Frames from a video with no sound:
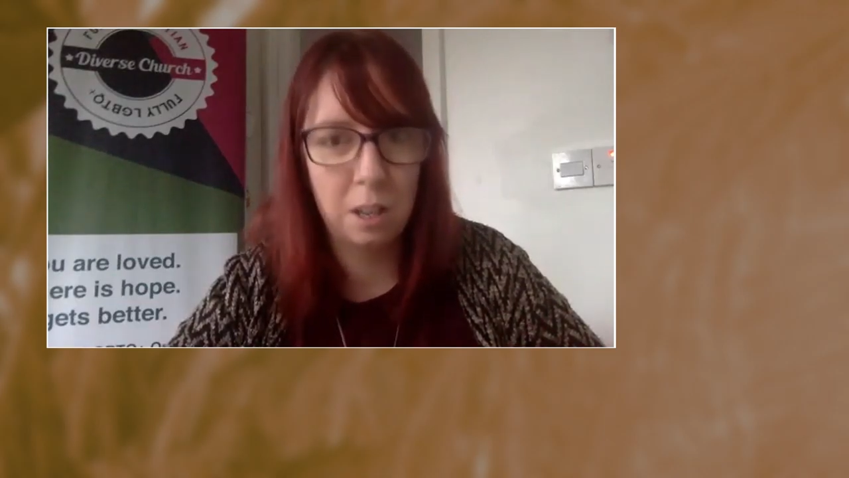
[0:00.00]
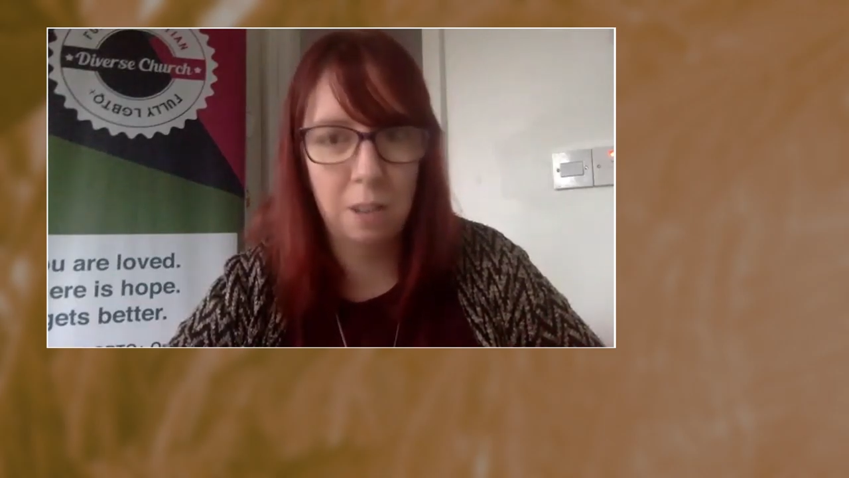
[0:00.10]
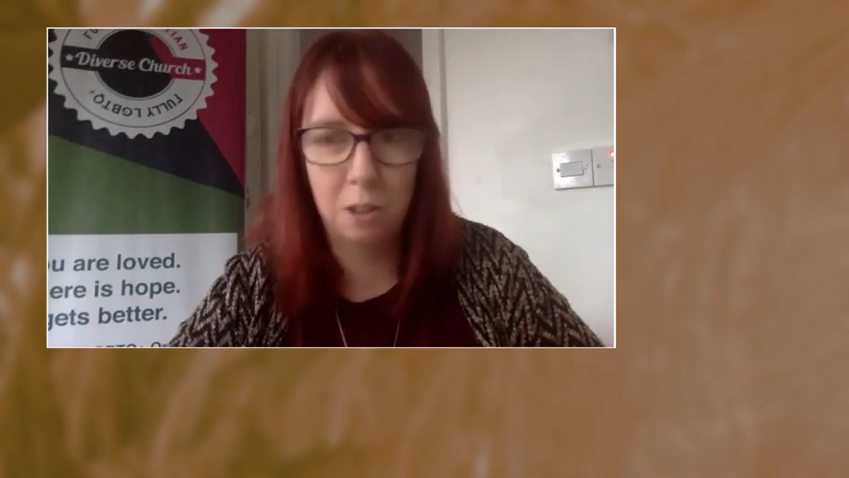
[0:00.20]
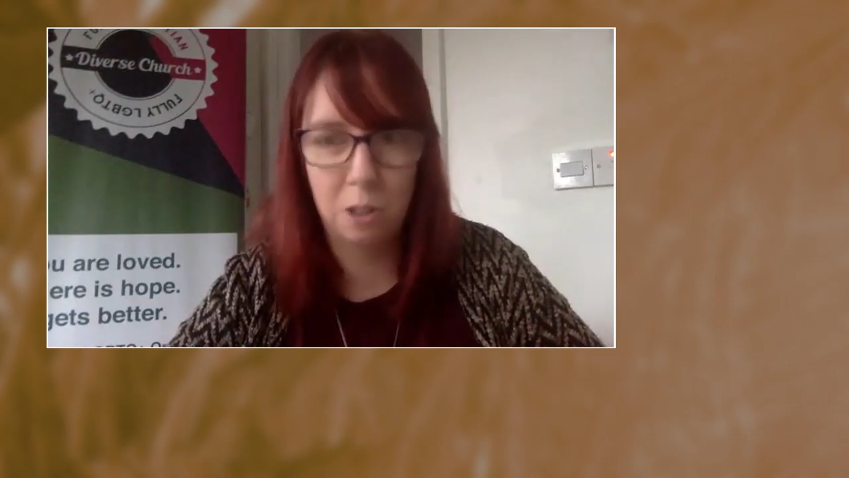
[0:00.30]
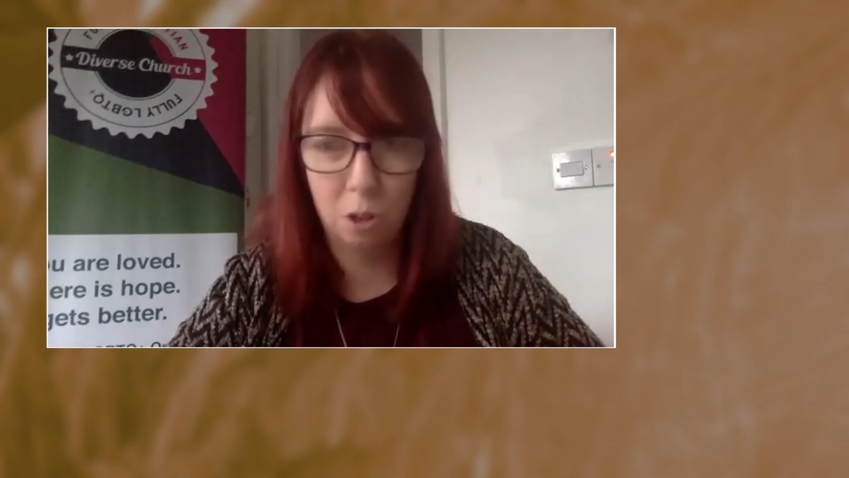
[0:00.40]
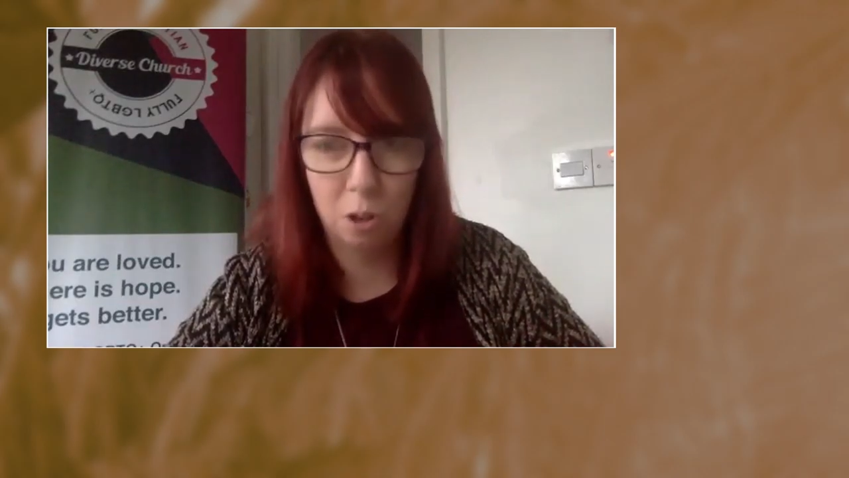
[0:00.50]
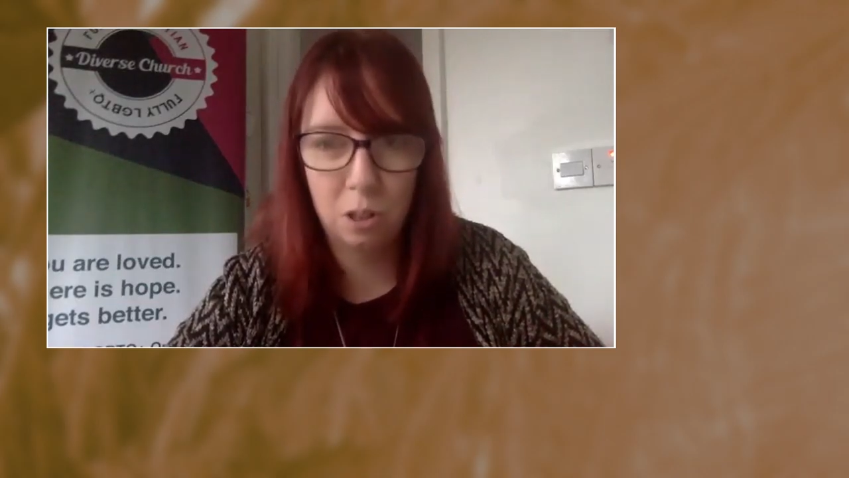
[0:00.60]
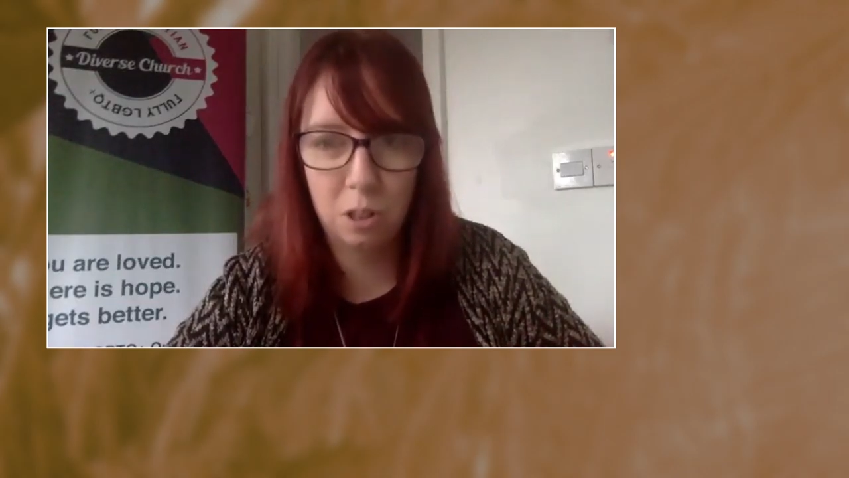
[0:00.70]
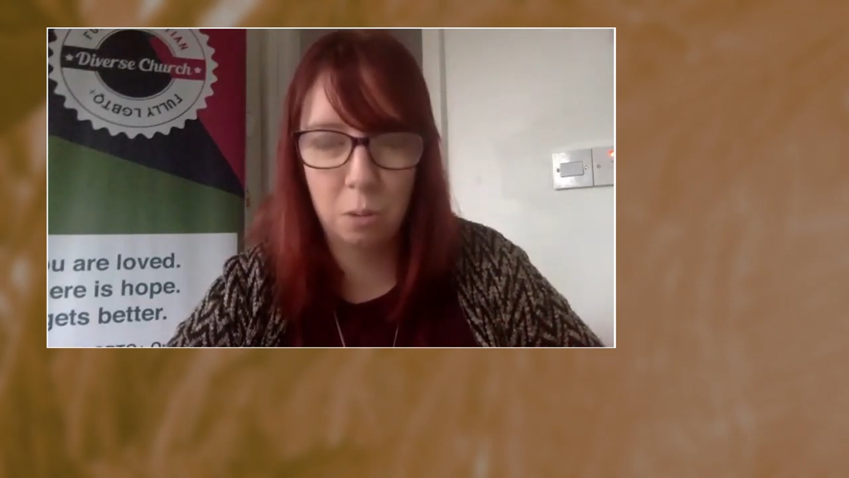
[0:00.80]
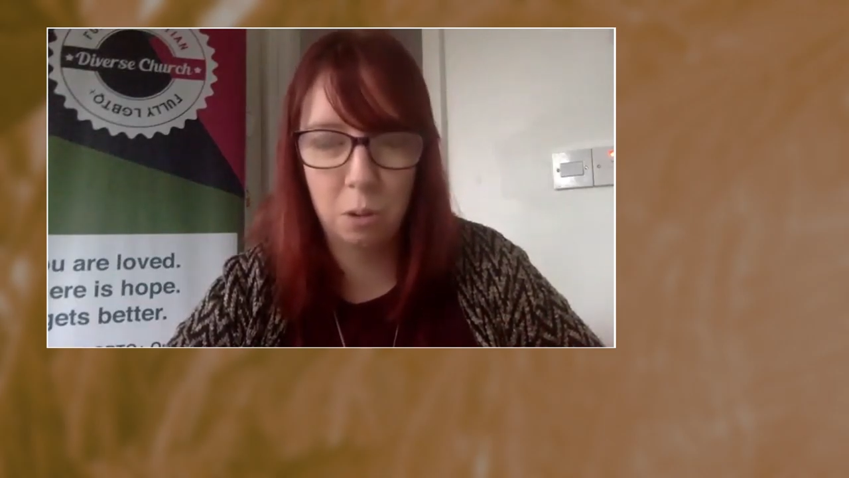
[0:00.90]
and the
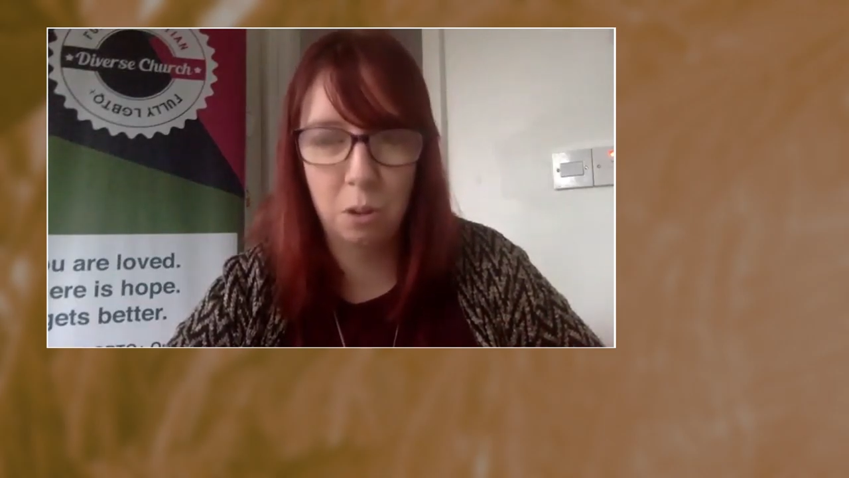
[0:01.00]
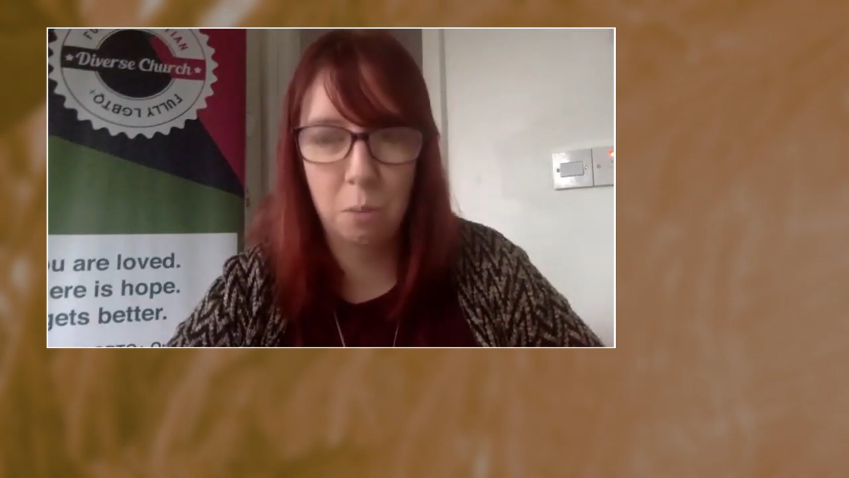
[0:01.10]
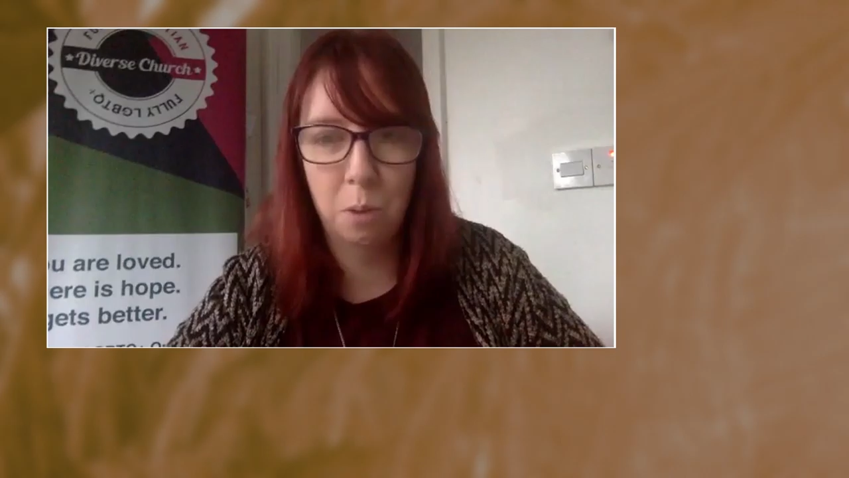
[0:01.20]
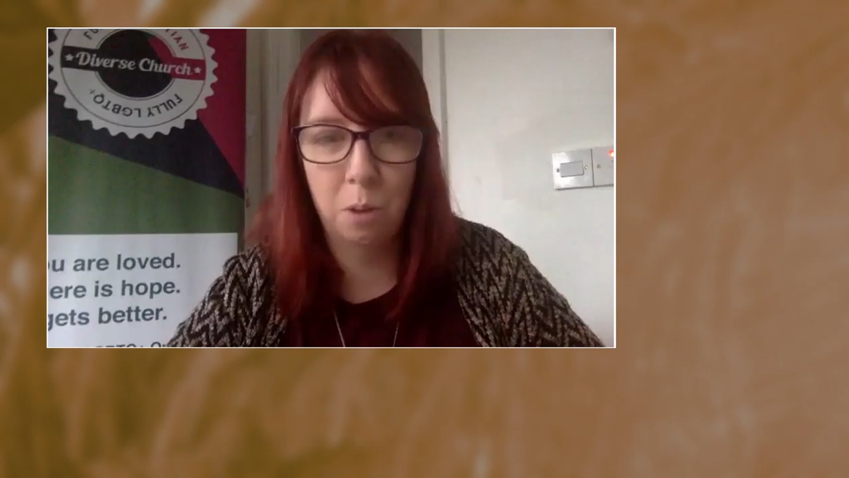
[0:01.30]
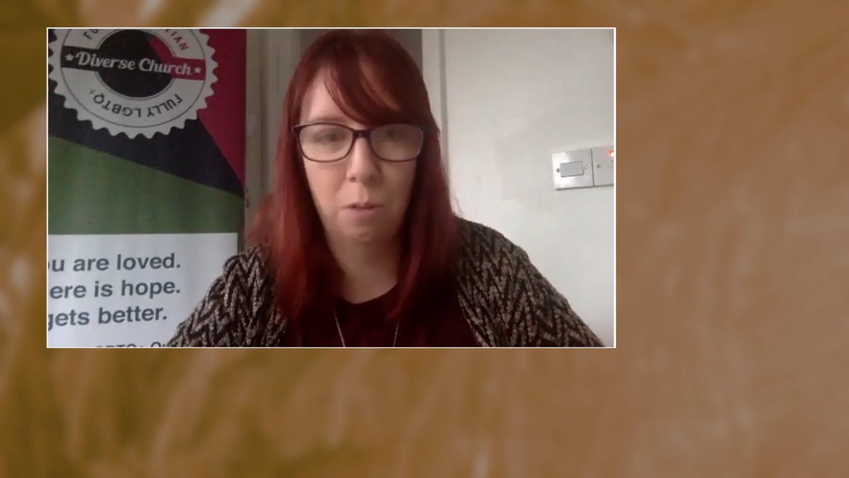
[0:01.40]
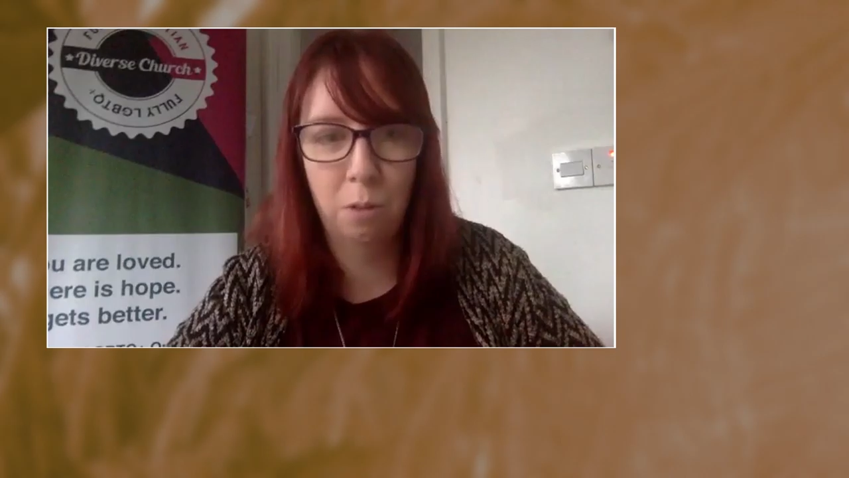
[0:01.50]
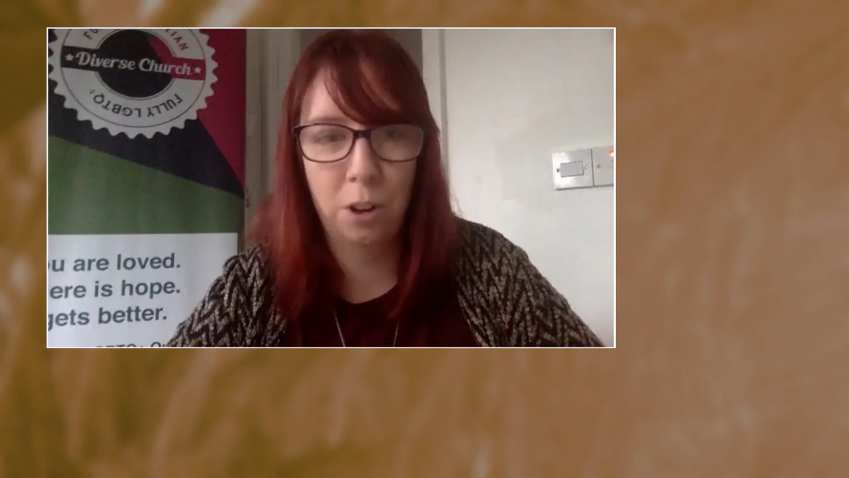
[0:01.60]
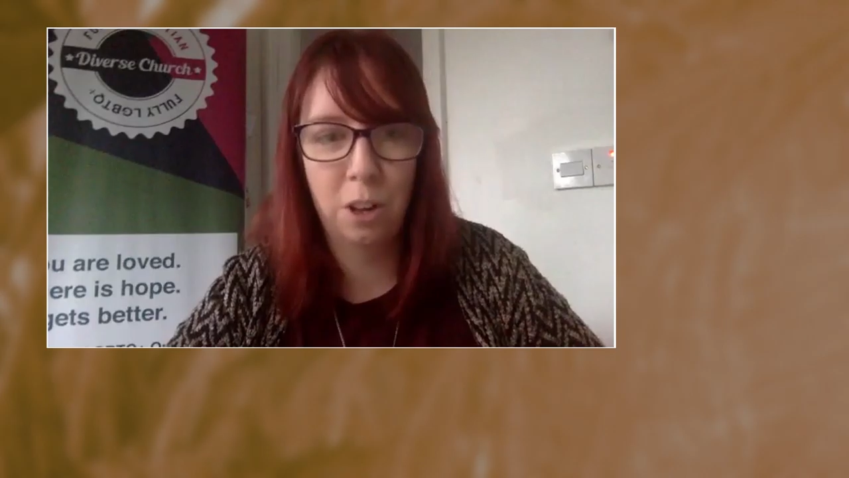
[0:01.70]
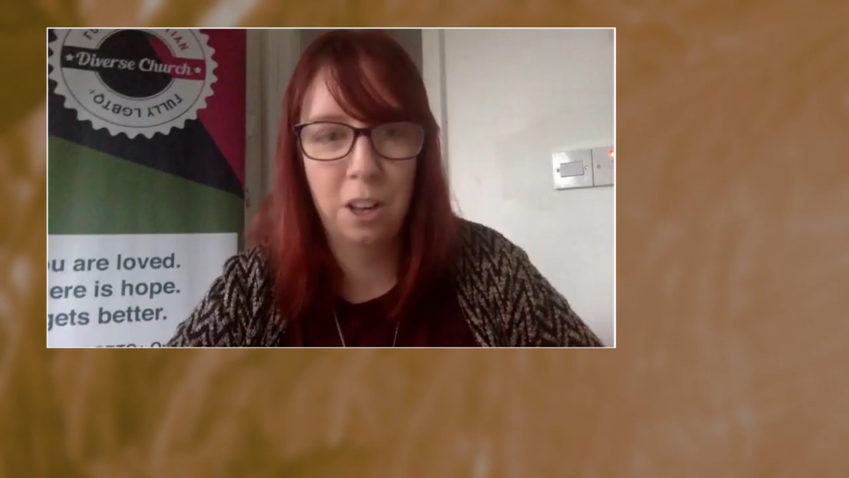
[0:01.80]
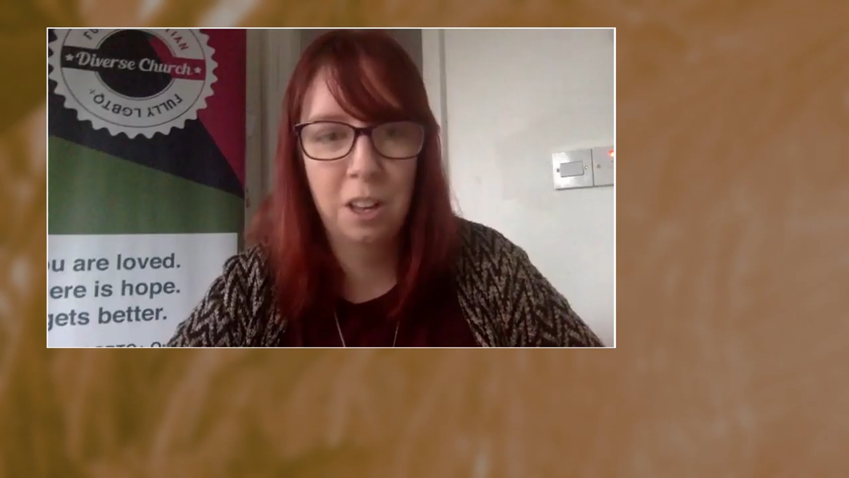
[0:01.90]
songs that we're going to move
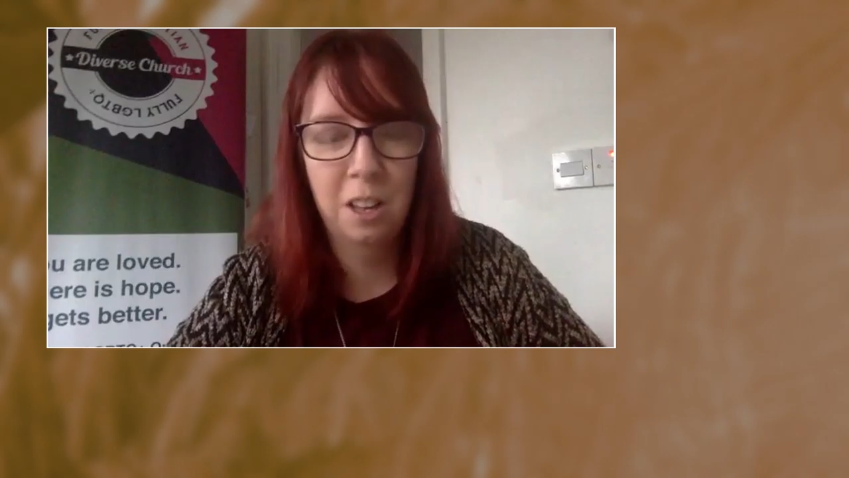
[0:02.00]
through